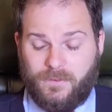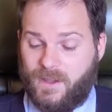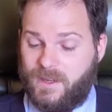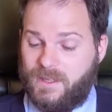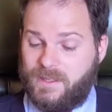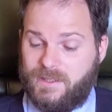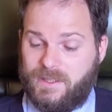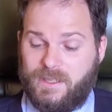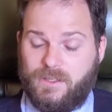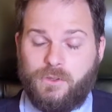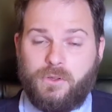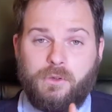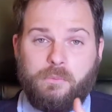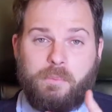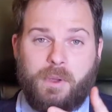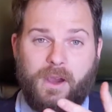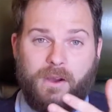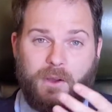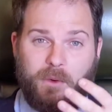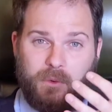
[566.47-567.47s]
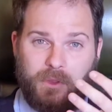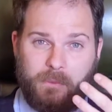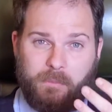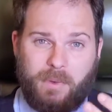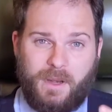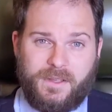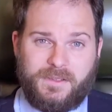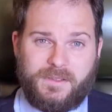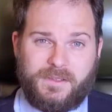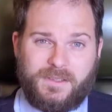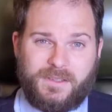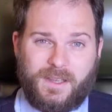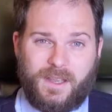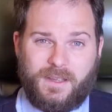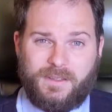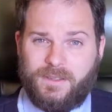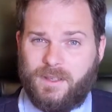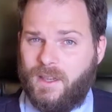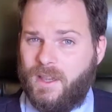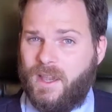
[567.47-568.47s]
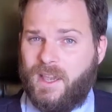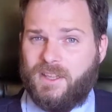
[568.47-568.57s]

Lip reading: and indeed you could pair it with a pleasant starter,